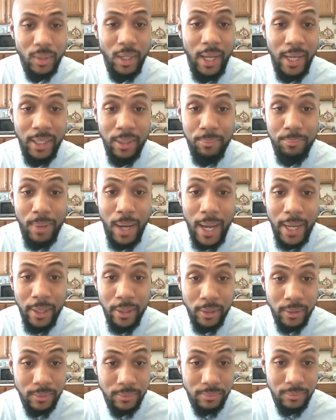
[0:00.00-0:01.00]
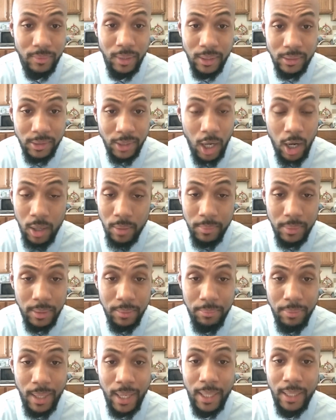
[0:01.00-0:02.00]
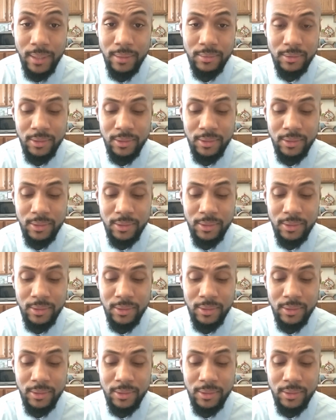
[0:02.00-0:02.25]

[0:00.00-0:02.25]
and a buyer and talk them into buying.